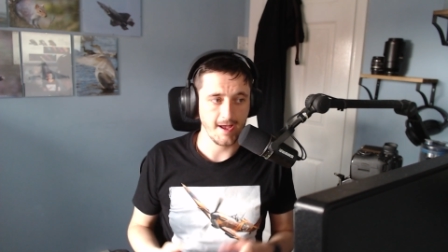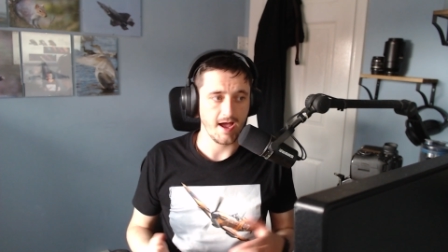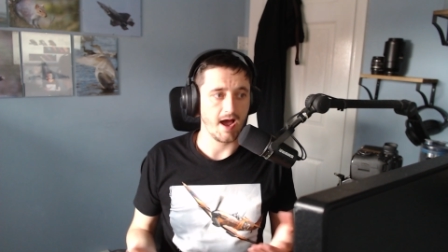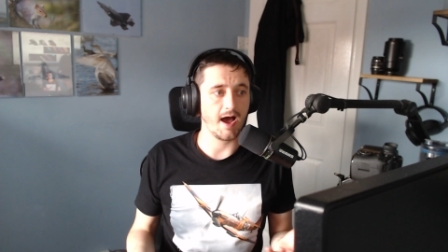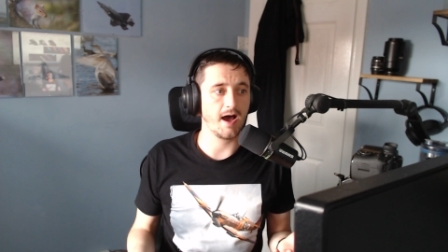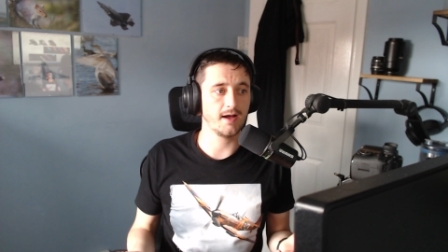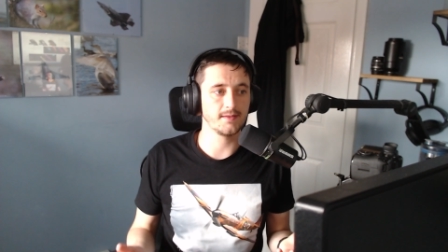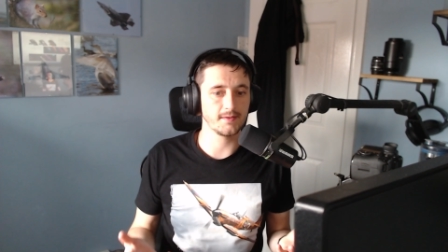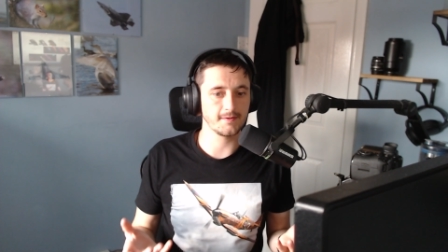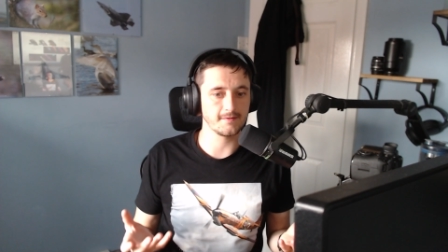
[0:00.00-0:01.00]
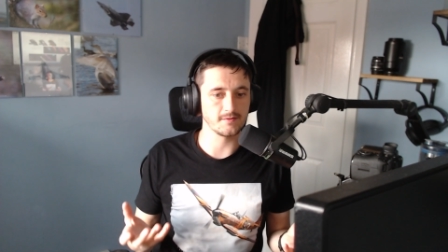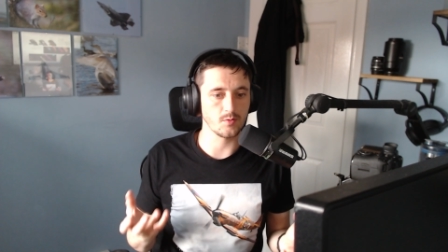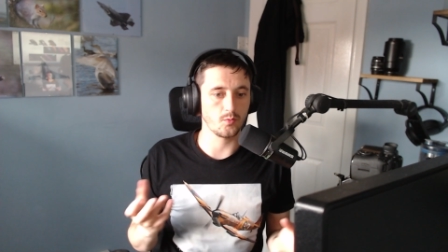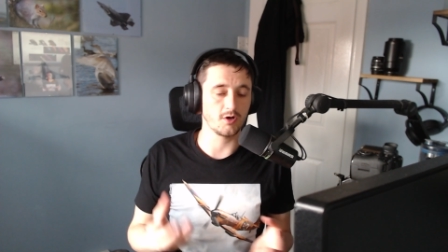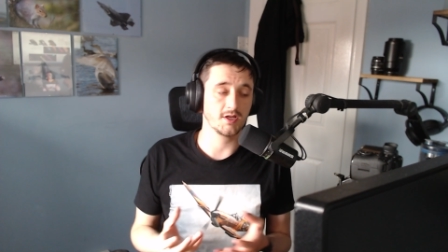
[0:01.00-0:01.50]
And
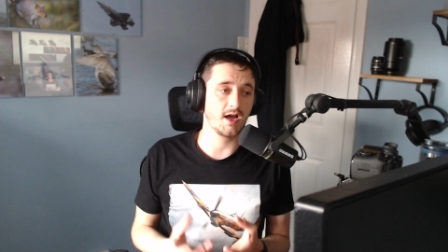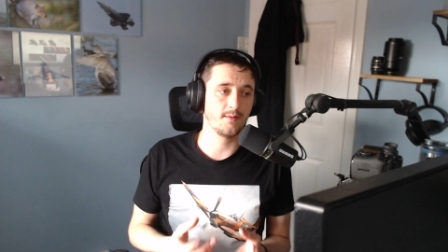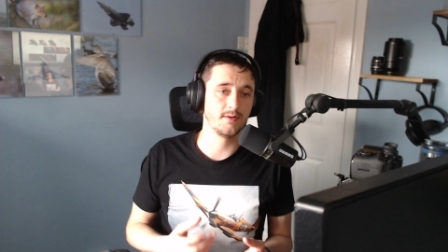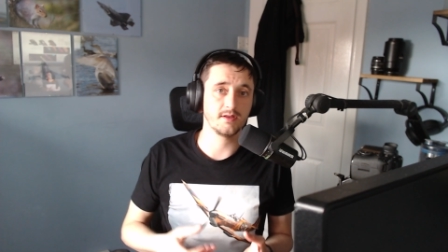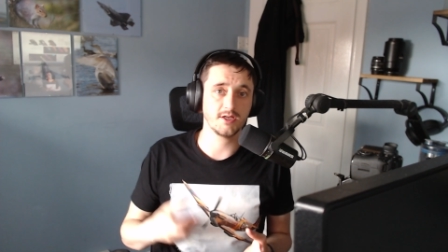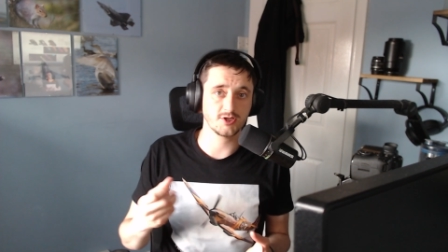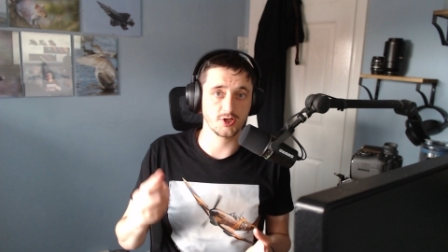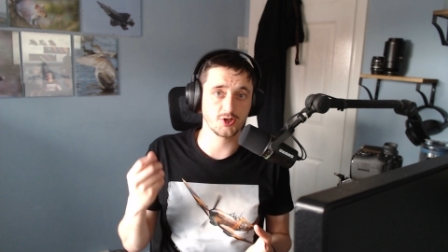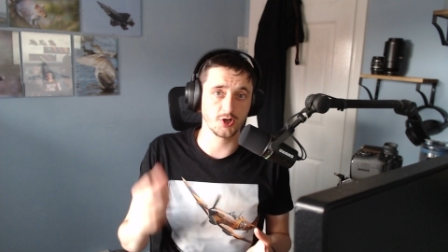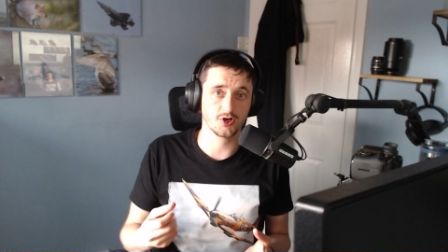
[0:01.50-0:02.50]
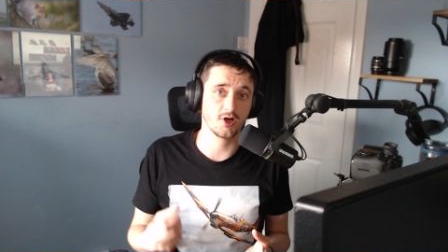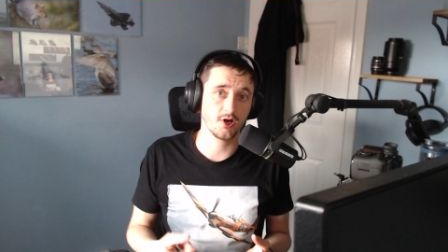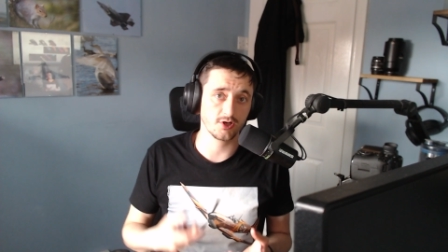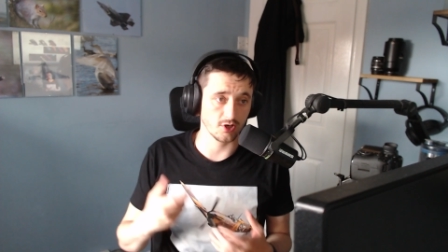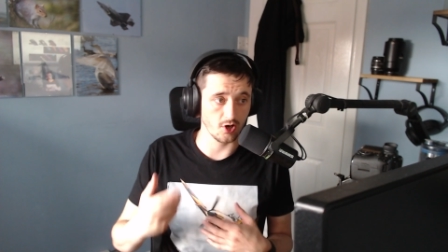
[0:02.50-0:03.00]
what had happened is the shutter
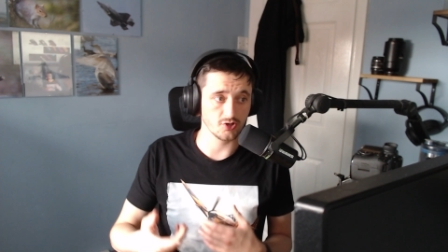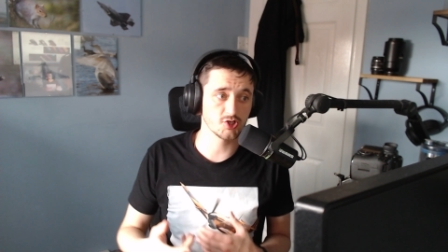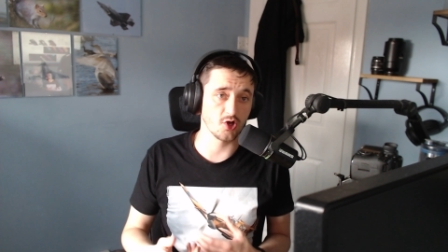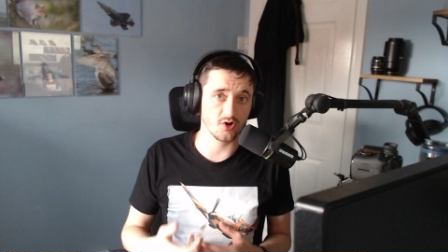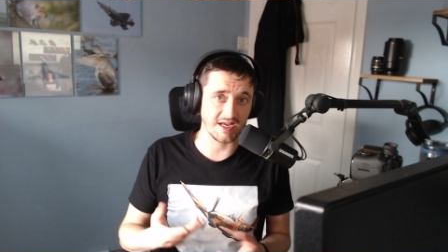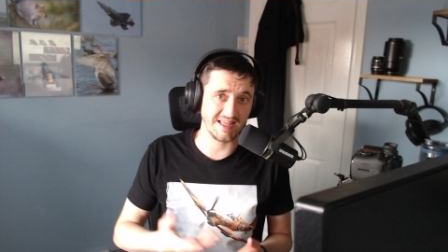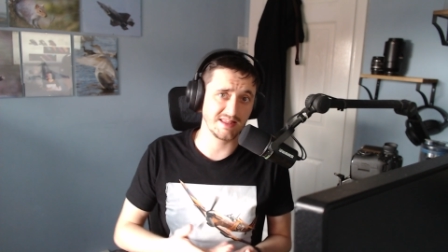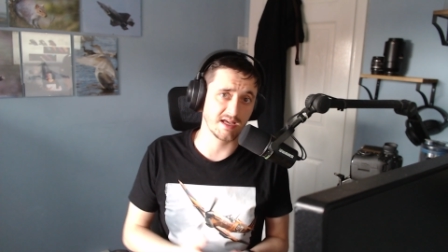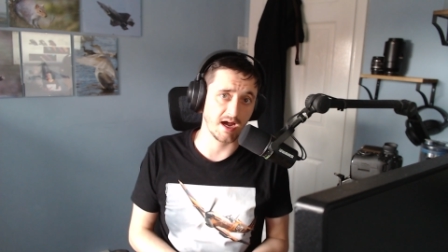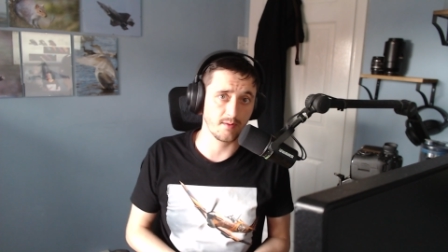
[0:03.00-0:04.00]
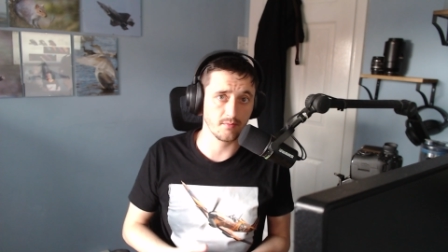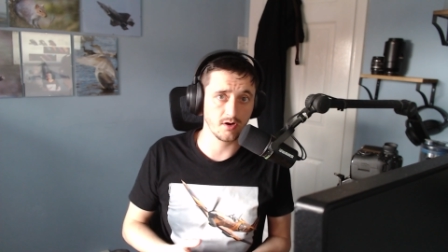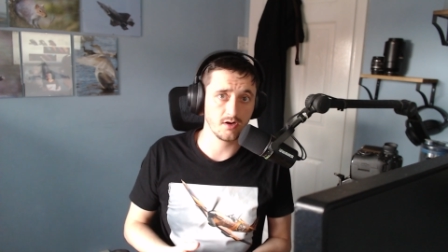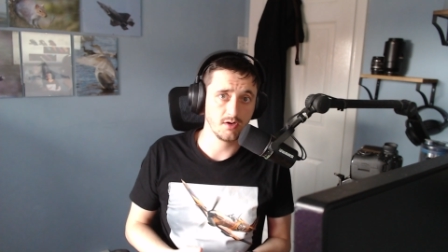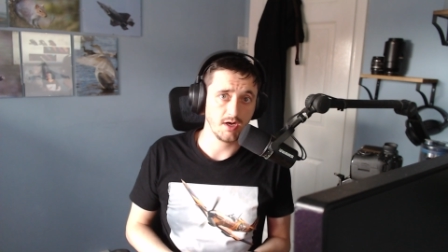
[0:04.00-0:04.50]
curtain had got stuck in the camera,